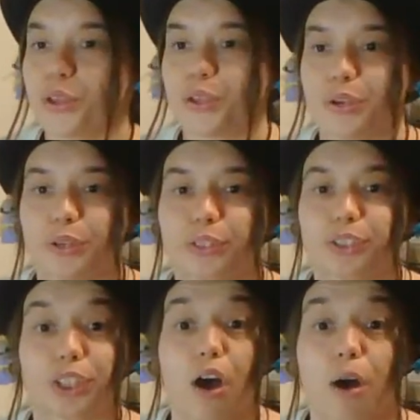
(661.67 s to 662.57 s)
your
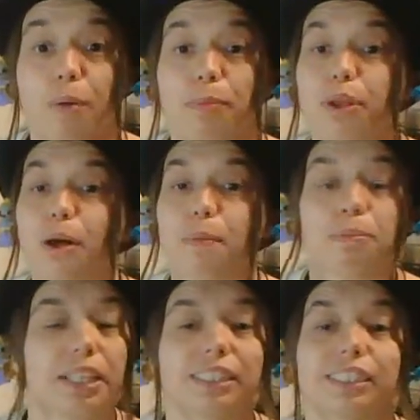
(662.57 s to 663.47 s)
job, a
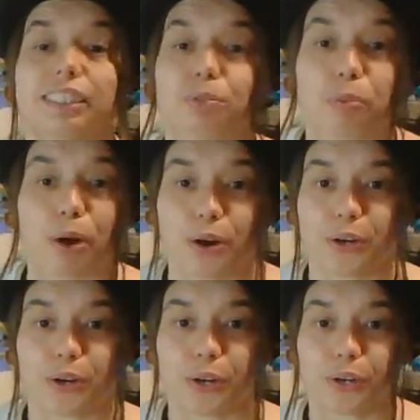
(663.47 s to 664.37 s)
business
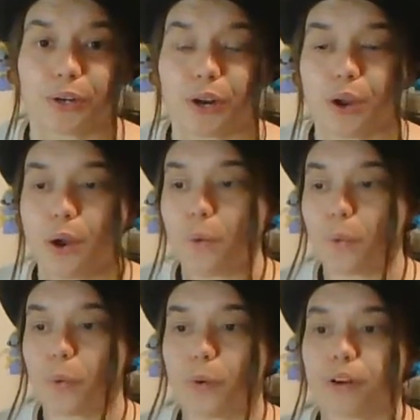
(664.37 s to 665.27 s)
partner,
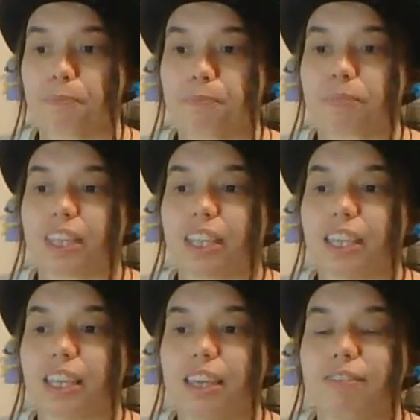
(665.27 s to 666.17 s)
or
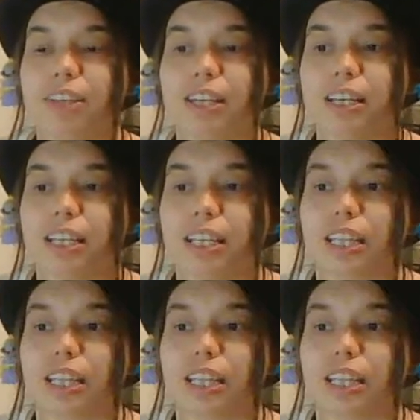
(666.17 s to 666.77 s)
even